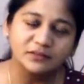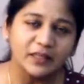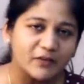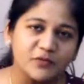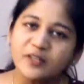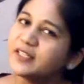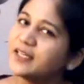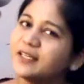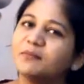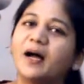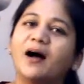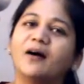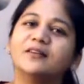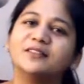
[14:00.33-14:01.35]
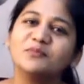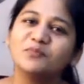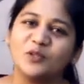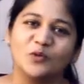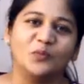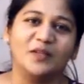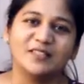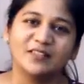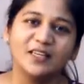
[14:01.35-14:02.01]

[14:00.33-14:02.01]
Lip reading: everything about the pupils,